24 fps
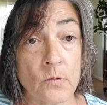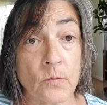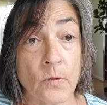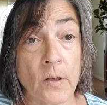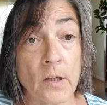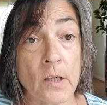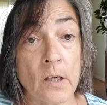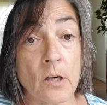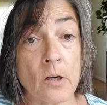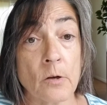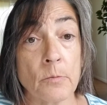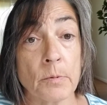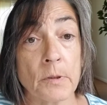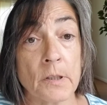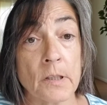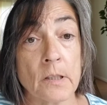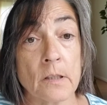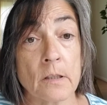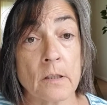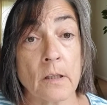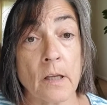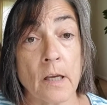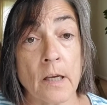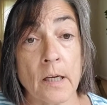video,
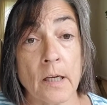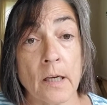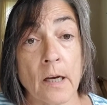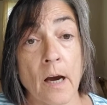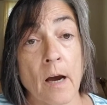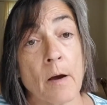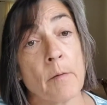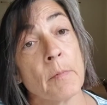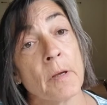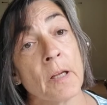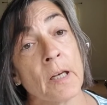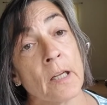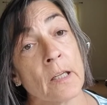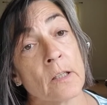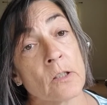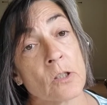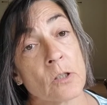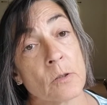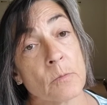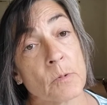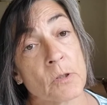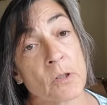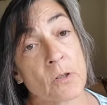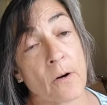please like, comment, and
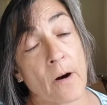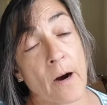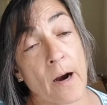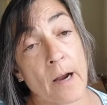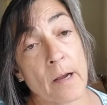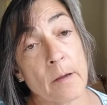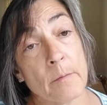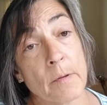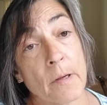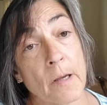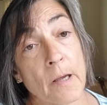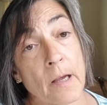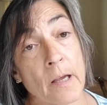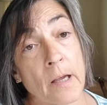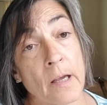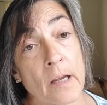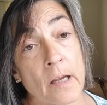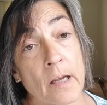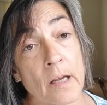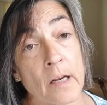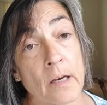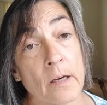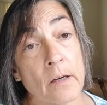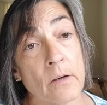subscribe,
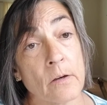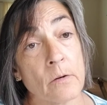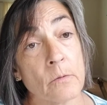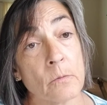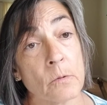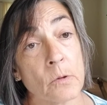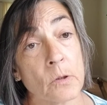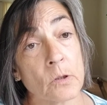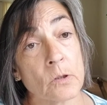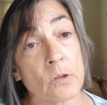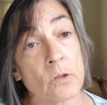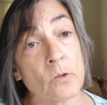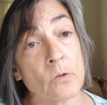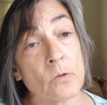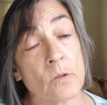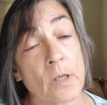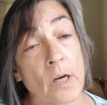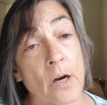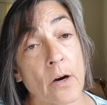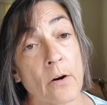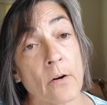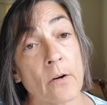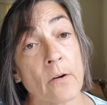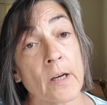and we'll do
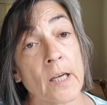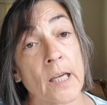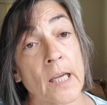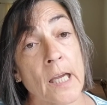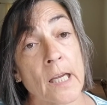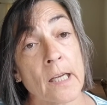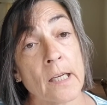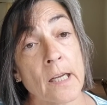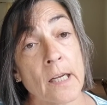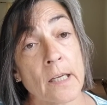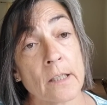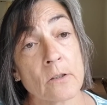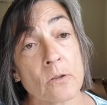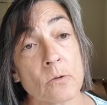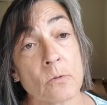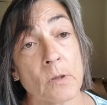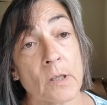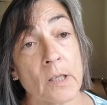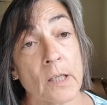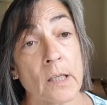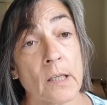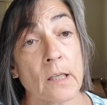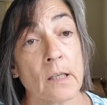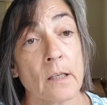tarot again next
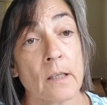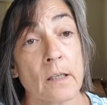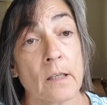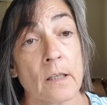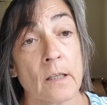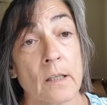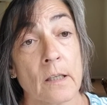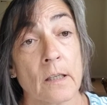week.